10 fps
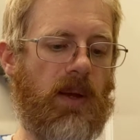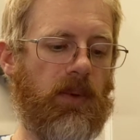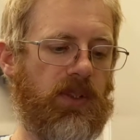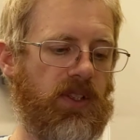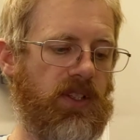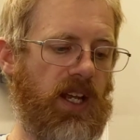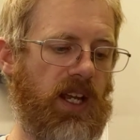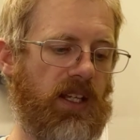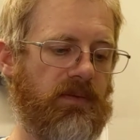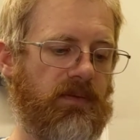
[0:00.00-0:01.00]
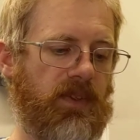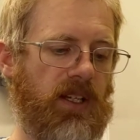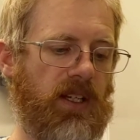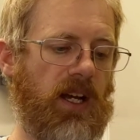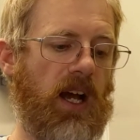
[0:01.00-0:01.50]
able to say
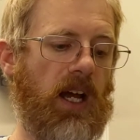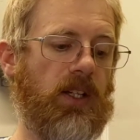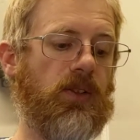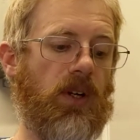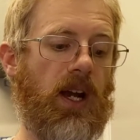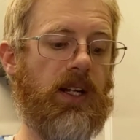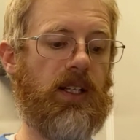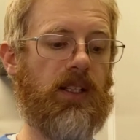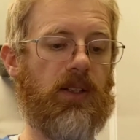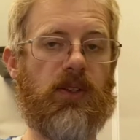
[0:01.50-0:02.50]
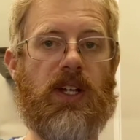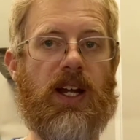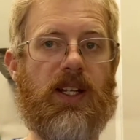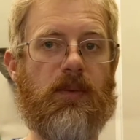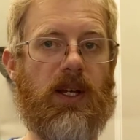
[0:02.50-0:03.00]
I cried a little
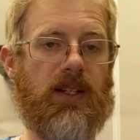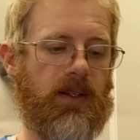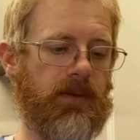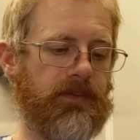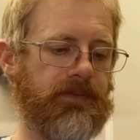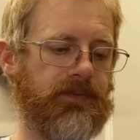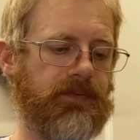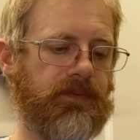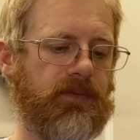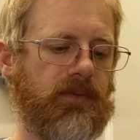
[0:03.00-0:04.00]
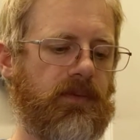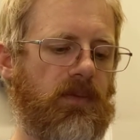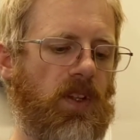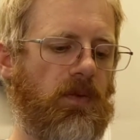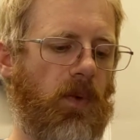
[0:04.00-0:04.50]
tiny bit.
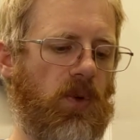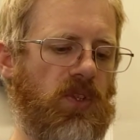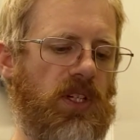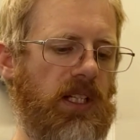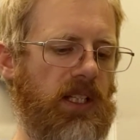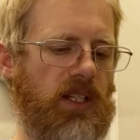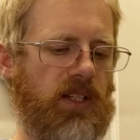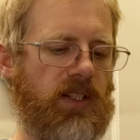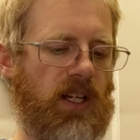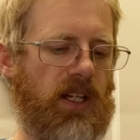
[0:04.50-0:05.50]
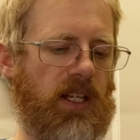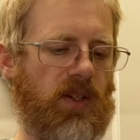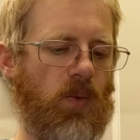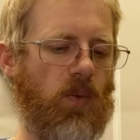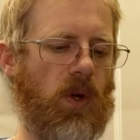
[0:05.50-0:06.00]
Fortunately, the sun has
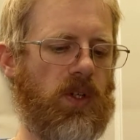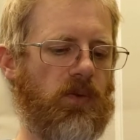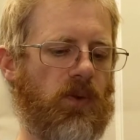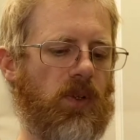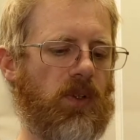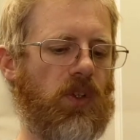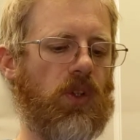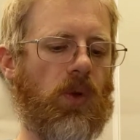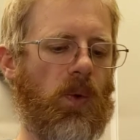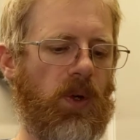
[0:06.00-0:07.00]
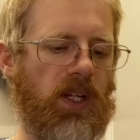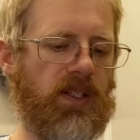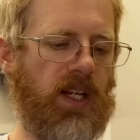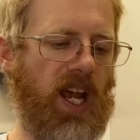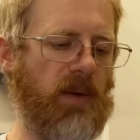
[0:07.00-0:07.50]
a wonderful,
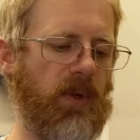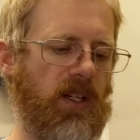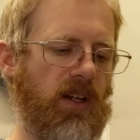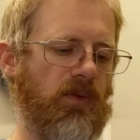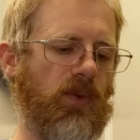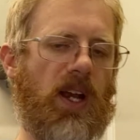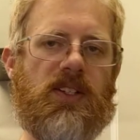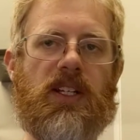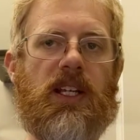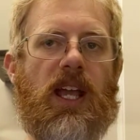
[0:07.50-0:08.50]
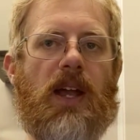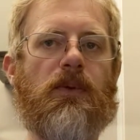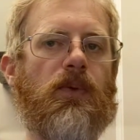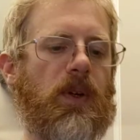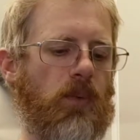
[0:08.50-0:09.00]
glorious habit of rising
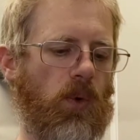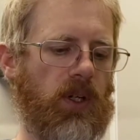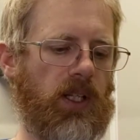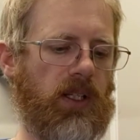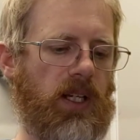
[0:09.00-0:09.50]
every morning.